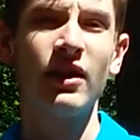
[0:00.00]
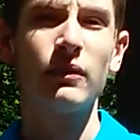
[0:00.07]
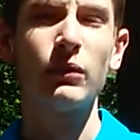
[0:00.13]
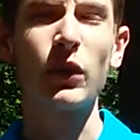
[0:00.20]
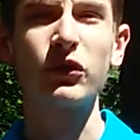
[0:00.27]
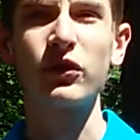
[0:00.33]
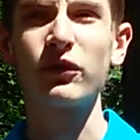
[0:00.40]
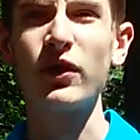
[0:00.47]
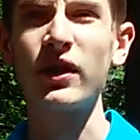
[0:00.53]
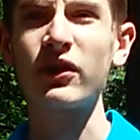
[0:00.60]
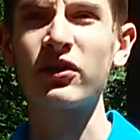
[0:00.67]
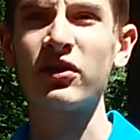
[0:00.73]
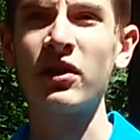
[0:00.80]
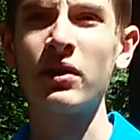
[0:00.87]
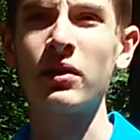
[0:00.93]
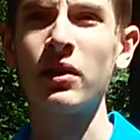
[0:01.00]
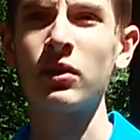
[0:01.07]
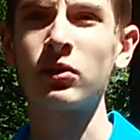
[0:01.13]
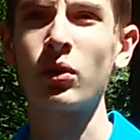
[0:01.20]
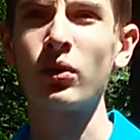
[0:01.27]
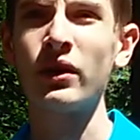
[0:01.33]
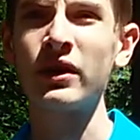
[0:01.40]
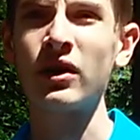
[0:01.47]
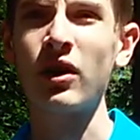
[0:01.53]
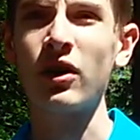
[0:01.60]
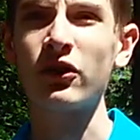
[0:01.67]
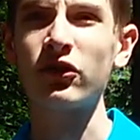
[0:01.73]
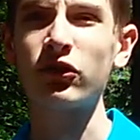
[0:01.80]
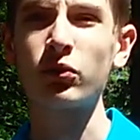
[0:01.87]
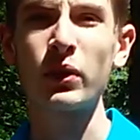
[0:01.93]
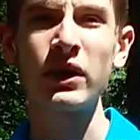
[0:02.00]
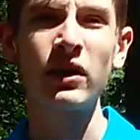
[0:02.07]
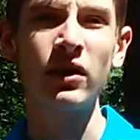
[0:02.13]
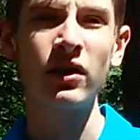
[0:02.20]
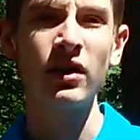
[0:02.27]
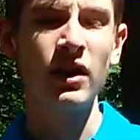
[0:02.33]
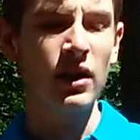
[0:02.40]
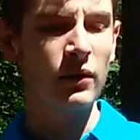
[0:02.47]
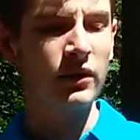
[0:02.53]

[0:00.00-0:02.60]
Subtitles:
Most of the fragrances that are alluring are sweeter,